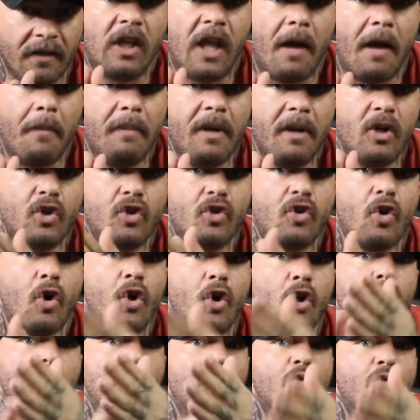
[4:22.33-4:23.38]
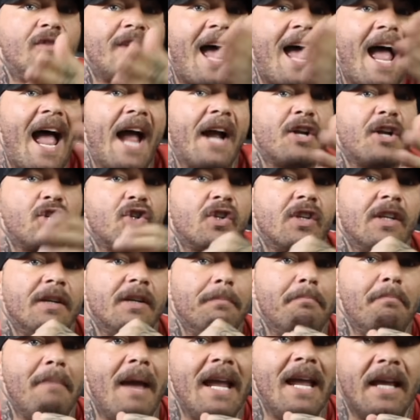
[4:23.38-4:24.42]
let me show you who's actually
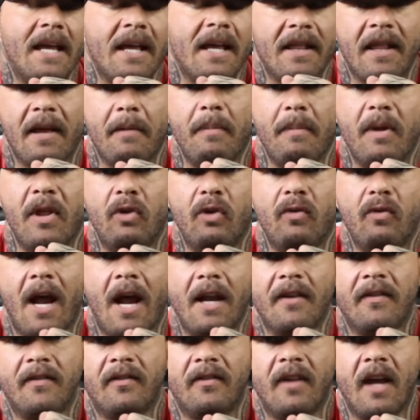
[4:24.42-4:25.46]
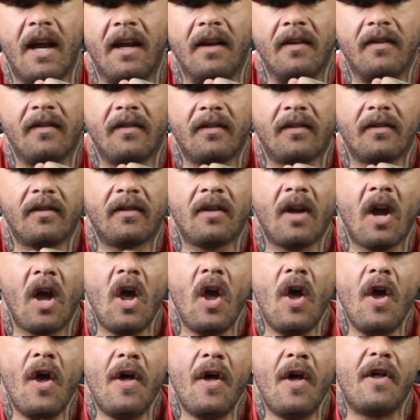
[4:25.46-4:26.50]
making them in the United States.
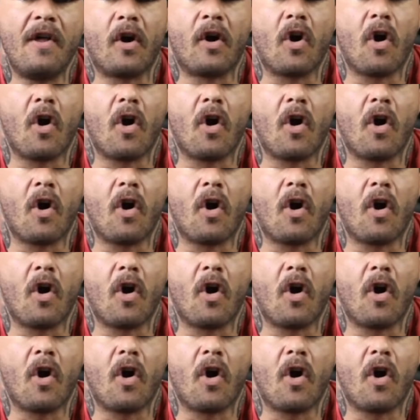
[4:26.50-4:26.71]
There